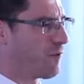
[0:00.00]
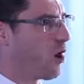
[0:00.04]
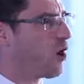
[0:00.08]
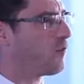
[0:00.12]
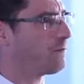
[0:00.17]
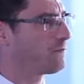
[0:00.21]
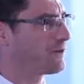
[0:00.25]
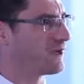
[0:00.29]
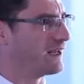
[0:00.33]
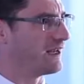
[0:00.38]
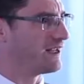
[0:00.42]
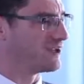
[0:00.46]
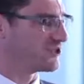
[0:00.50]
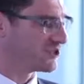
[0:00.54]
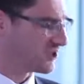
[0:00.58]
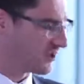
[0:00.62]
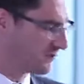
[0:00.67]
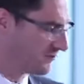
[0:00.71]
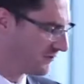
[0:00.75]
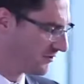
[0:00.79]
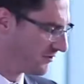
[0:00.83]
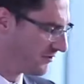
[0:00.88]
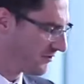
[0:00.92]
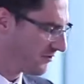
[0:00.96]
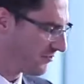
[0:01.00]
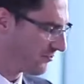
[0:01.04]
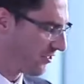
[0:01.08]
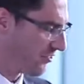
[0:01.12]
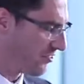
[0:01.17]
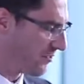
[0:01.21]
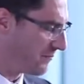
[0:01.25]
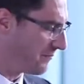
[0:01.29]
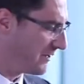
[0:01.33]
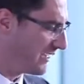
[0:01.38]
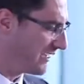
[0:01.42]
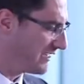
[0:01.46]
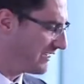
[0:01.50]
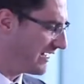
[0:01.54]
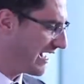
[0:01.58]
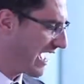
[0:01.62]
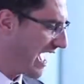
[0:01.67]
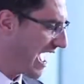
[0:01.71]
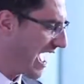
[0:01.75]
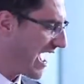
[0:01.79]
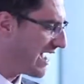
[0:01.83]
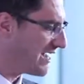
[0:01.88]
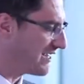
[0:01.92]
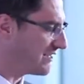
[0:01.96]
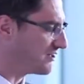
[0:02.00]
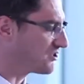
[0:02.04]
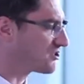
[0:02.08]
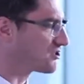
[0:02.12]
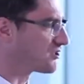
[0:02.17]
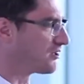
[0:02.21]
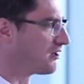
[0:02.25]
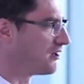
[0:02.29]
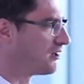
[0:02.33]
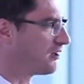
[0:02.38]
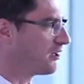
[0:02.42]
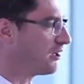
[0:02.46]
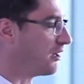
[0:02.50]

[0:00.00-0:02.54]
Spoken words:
populism that the media hates.